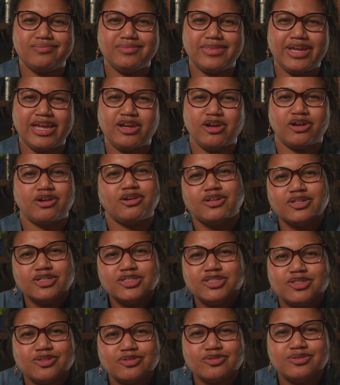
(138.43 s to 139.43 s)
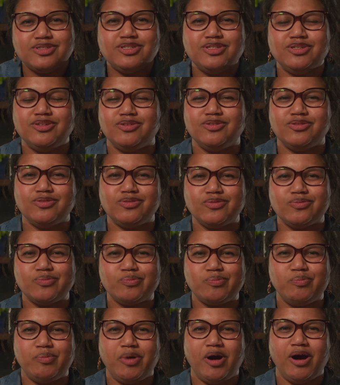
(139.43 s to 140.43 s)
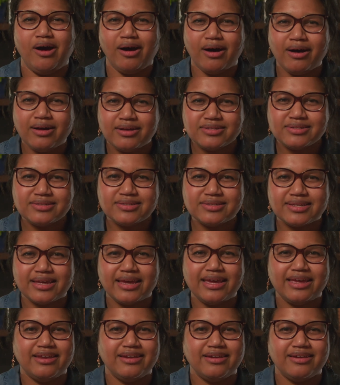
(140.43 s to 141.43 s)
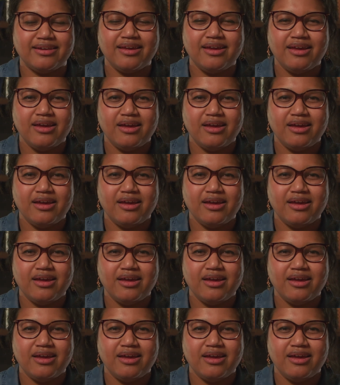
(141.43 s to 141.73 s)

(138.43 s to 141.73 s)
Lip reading: encourage you to pause and